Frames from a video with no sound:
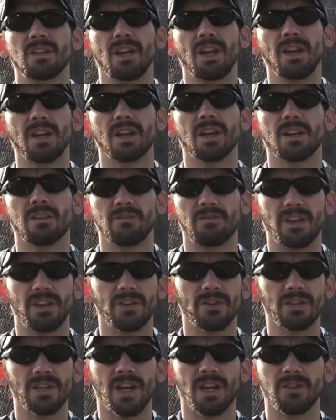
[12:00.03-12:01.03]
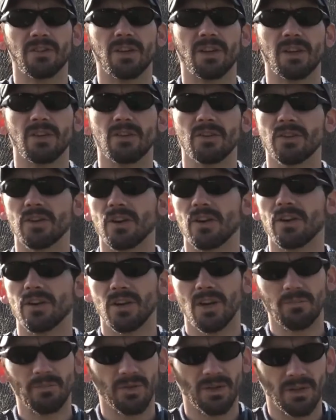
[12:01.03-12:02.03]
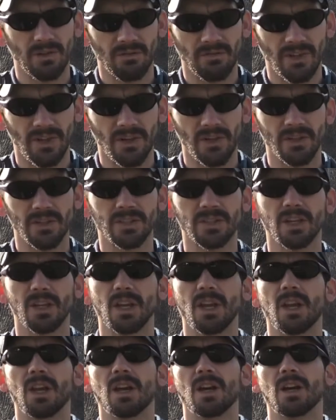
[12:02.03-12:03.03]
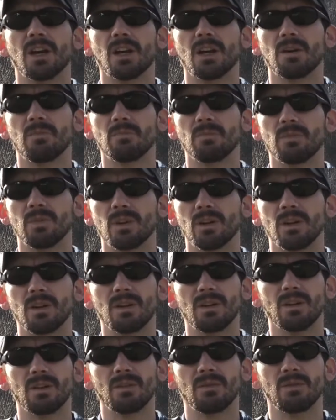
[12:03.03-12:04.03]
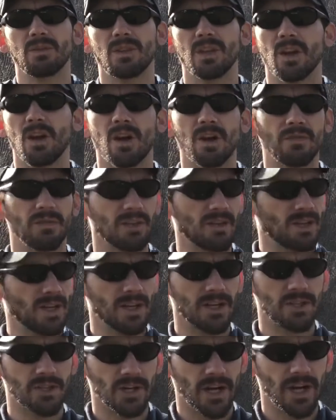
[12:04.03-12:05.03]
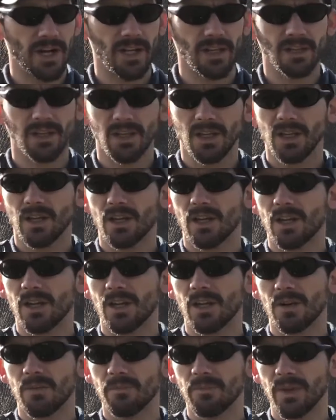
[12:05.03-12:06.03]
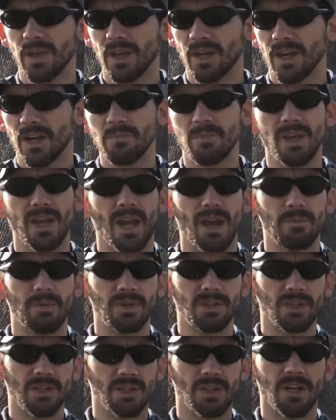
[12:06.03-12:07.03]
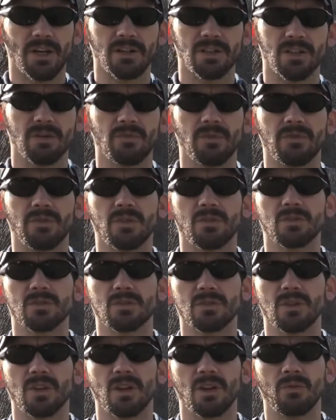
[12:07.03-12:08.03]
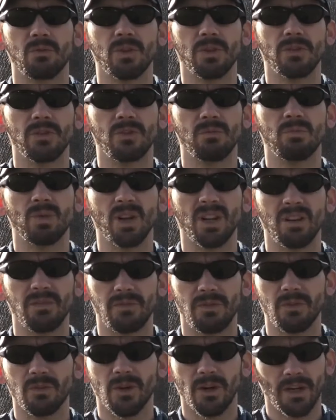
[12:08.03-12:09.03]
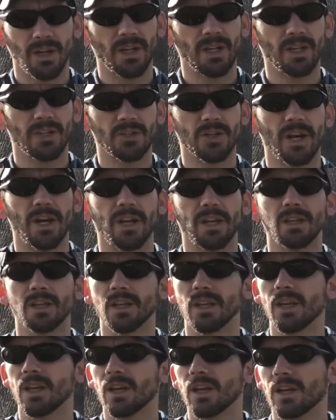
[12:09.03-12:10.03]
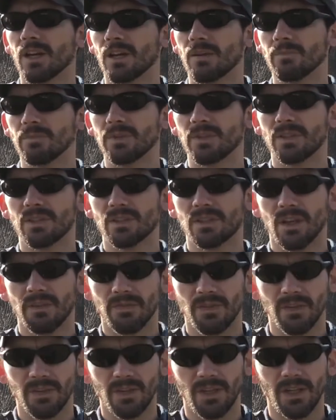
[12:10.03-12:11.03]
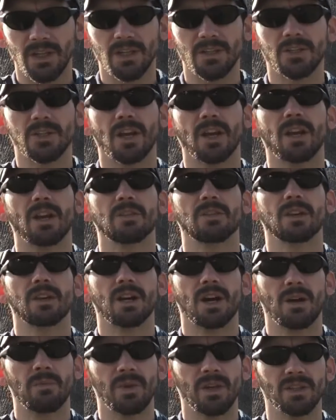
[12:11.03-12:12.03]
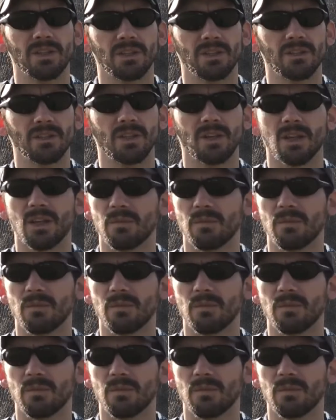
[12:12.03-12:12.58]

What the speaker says: in any kind of vendors out there, there are a number of vendors that offer a lot of training, and I'd be happy to share some of those with you. But if you are going to get training, definitely check out the comments,